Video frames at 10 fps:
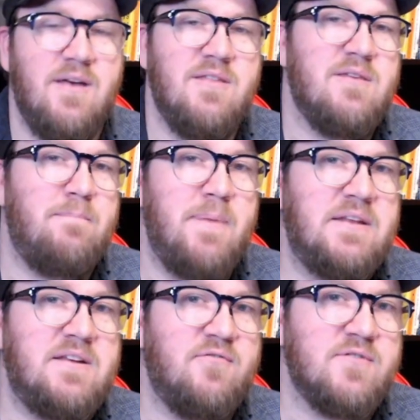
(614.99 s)
The
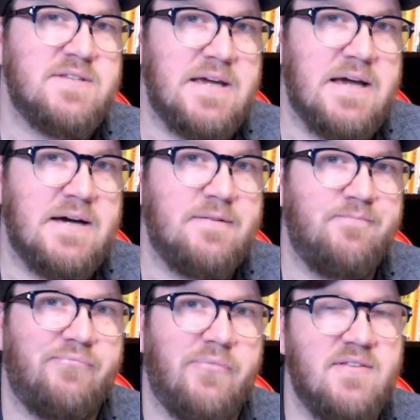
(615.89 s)
big difference here,
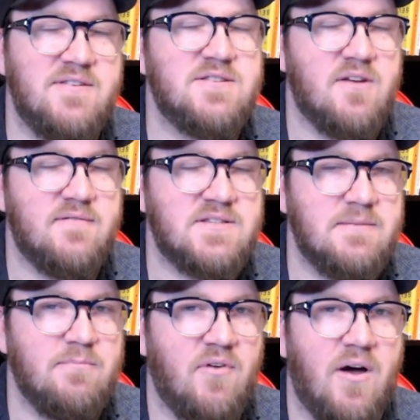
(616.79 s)
and this is
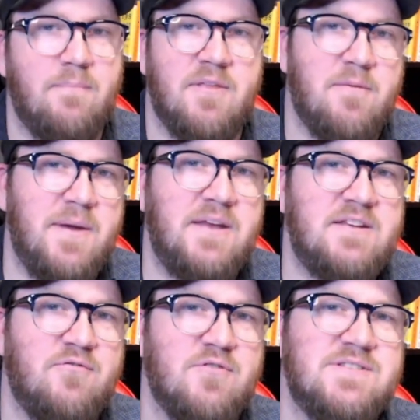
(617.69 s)
oversimplified, but the big
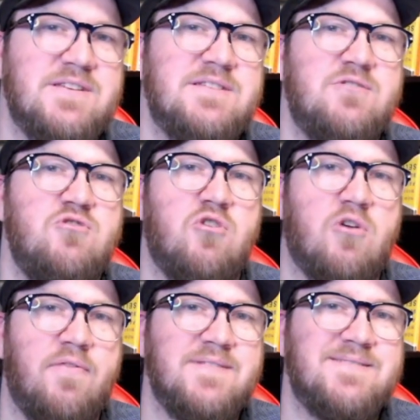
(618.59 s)
difference is that you
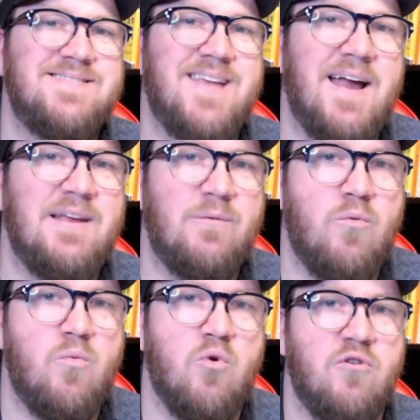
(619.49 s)
got this daily
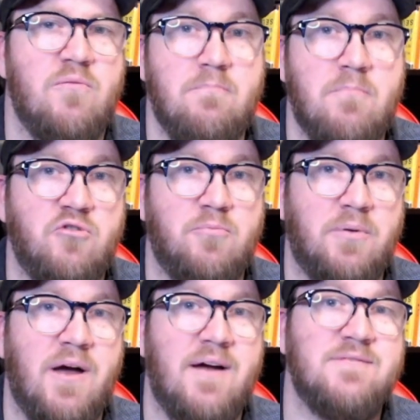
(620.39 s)
reward
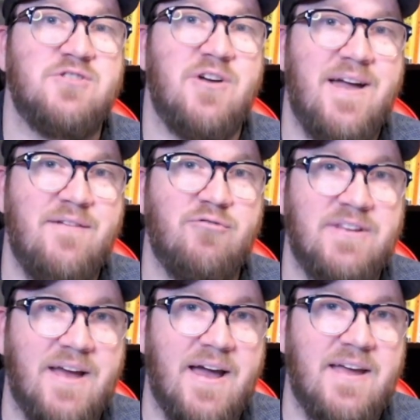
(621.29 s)
multiplier. So every
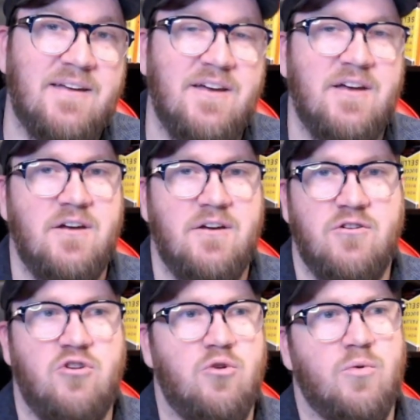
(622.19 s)
day
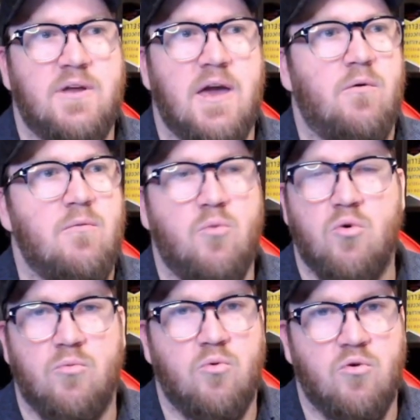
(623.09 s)
you would get a
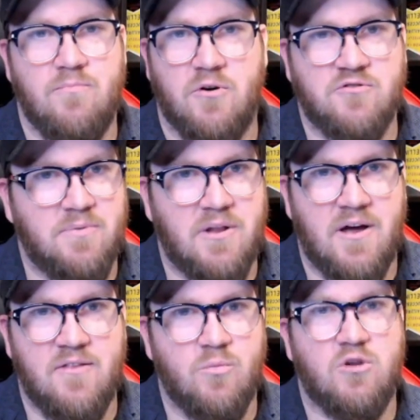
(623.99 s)
reward
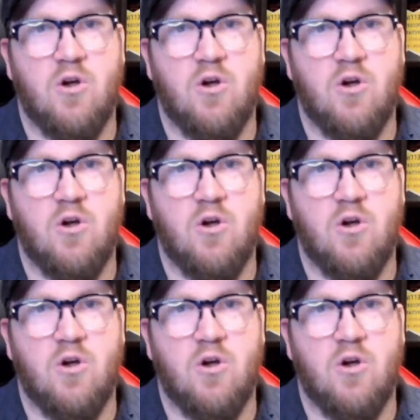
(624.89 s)
multiplier that would